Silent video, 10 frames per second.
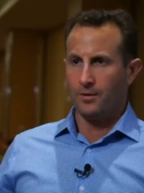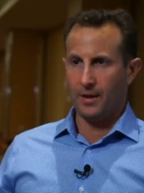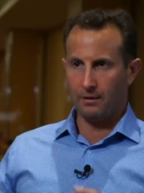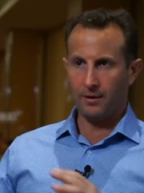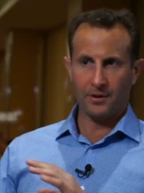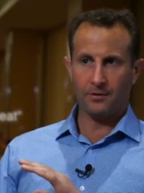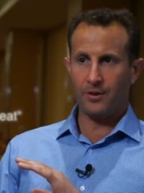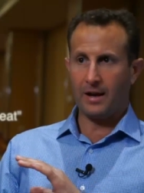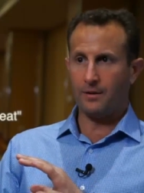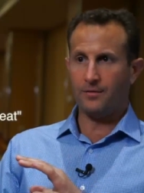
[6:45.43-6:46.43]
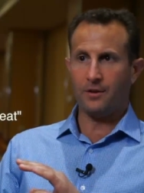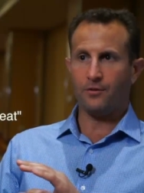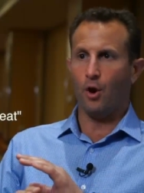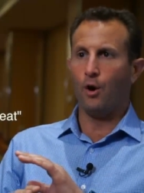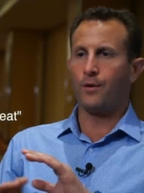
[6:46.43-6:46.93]
They lived inside of
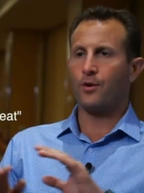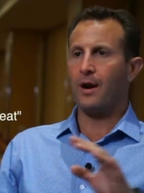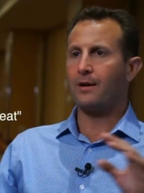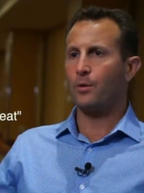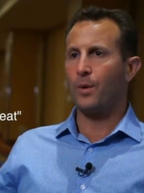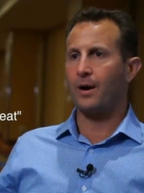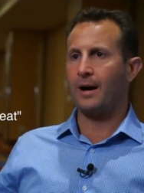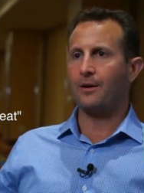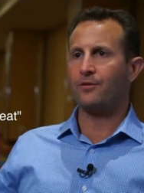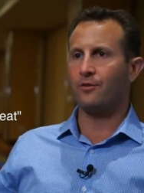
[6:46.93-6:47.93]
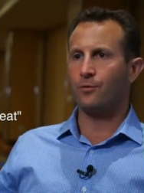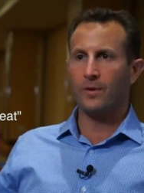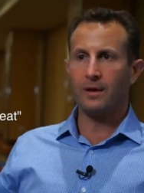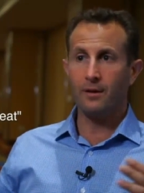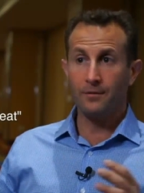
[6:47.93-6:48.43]
these overcrowded warehouses
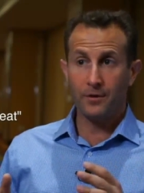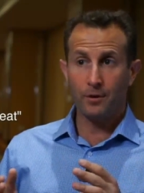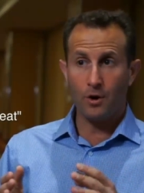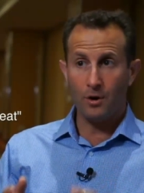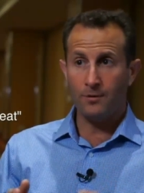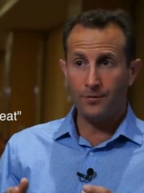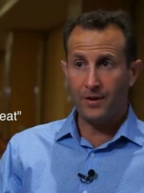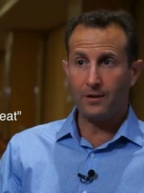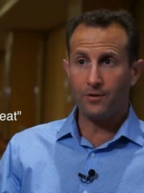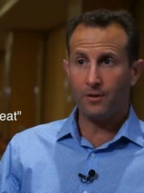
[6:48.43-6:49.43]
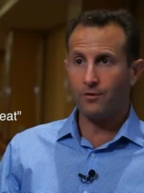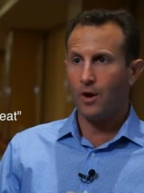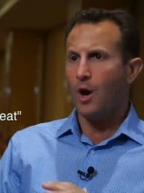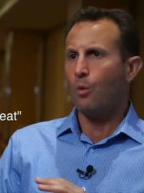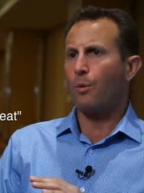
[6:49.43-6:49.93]
where they lived in their own feces,
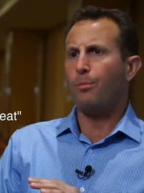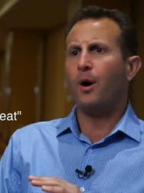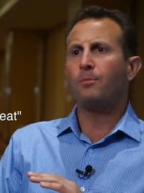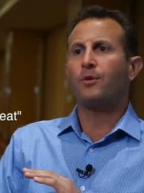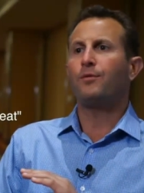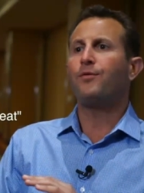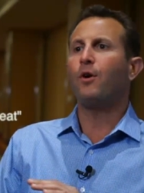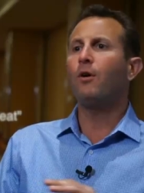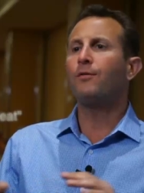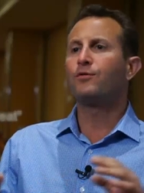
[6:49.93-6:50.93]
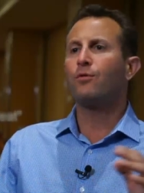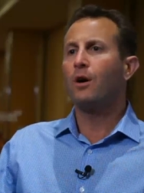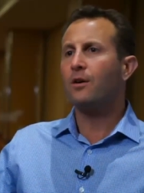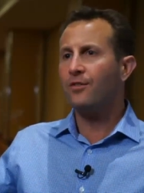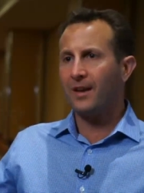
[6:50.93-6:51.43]
were pumped full of
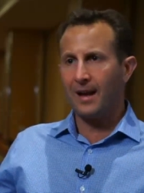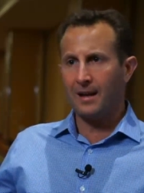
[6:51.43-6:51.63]
drugs like